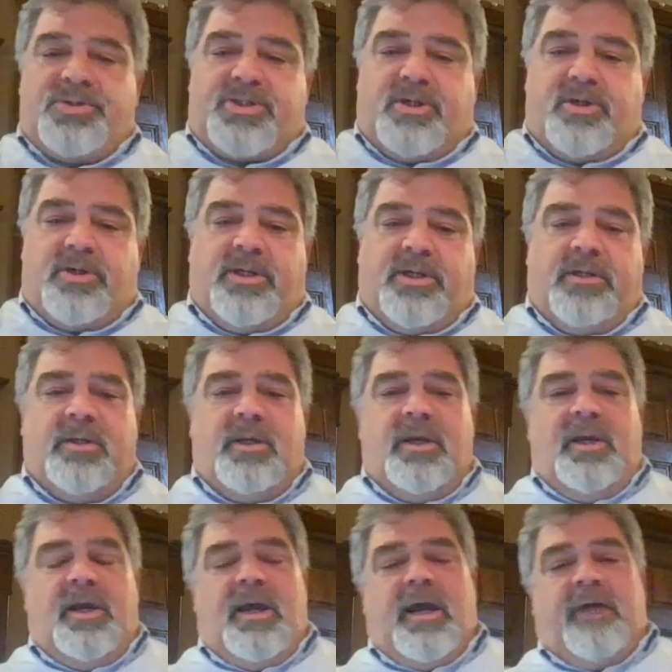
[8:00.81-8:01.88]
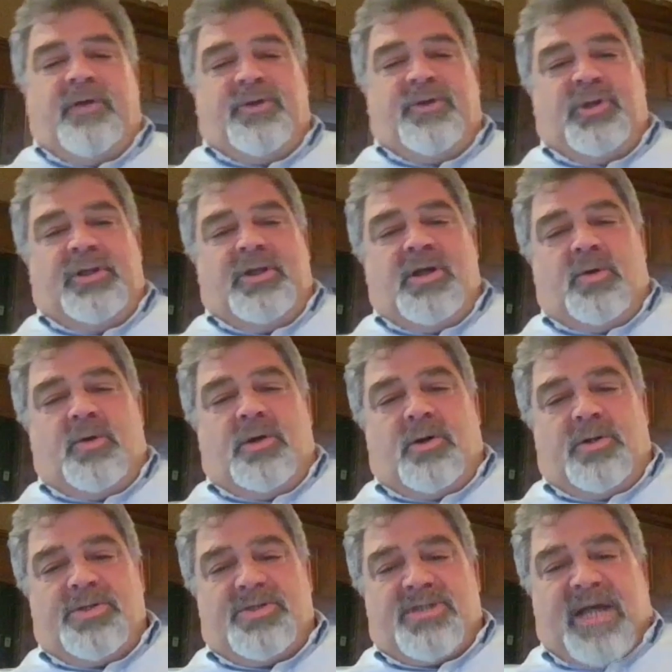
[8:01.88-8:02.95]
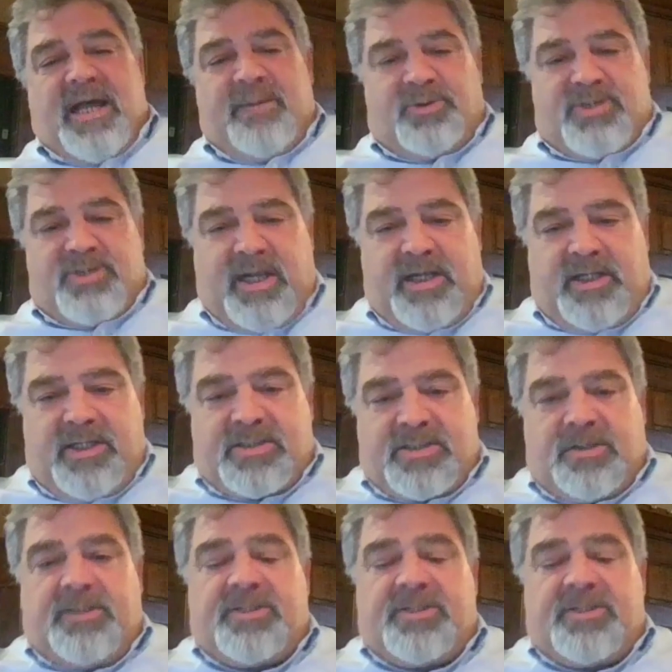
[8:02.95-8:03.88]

turning, everything going on simultaneously